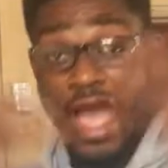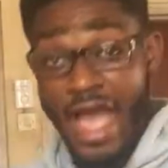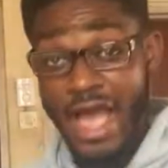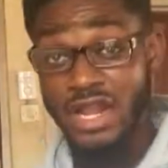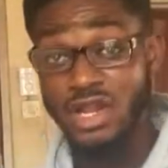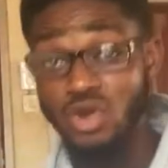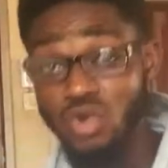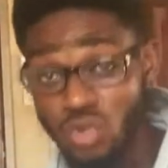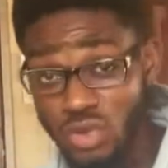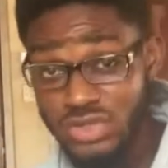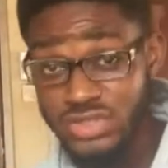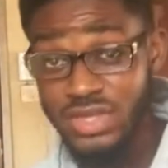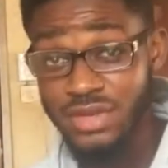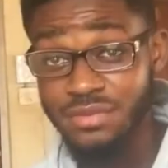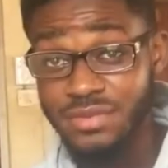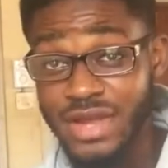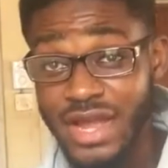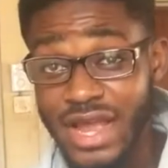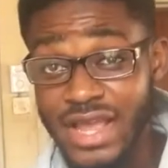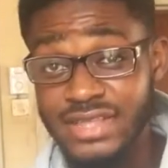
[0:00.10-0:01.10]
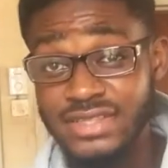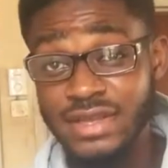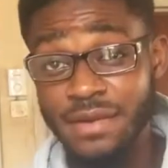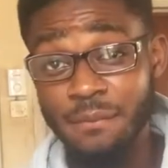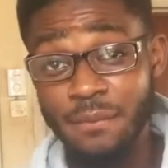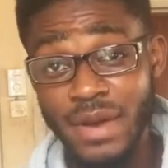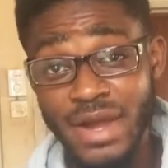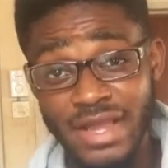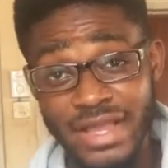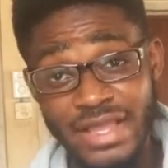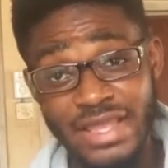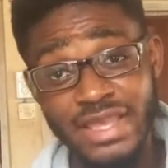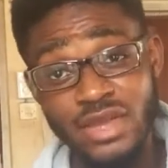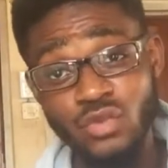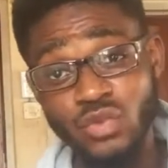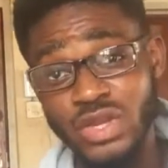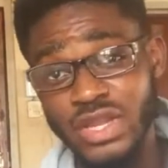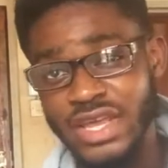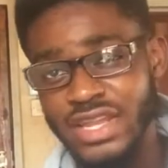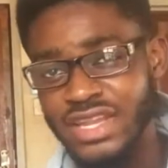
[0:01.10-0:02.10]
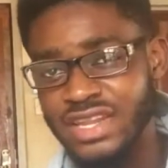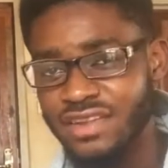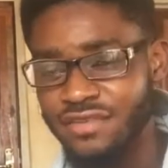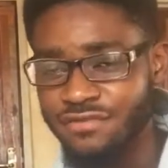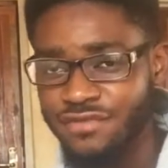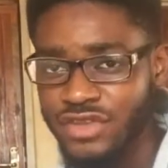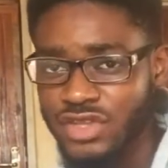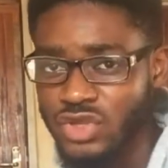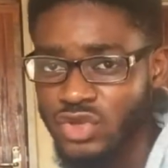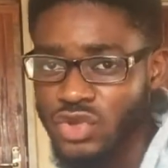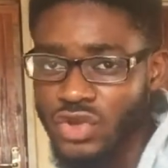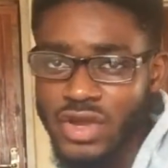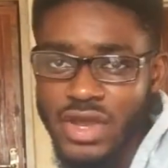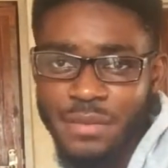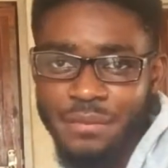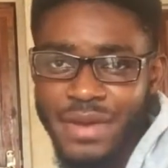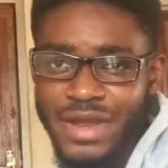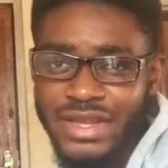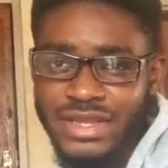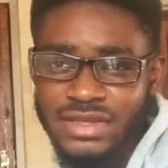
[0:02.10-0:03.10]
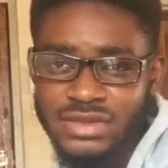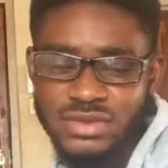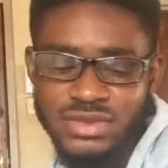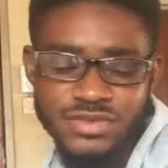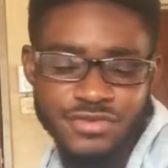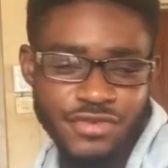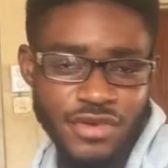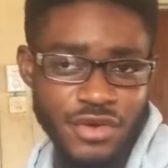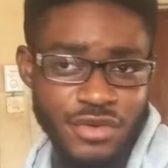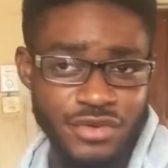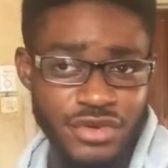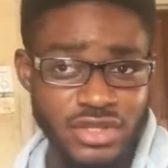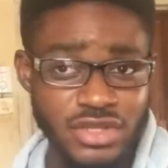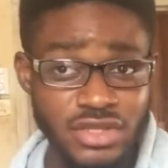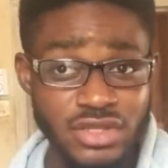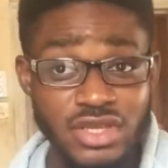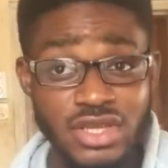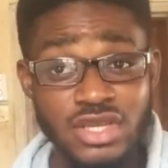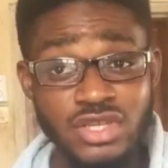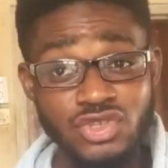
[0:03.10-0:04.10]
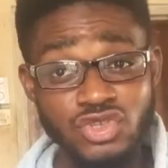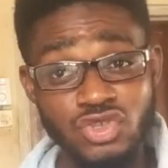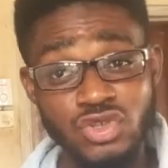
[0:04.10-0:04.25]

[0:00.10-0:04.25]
Hello, what's up guys? I'm back again with another video and my name is Faridin.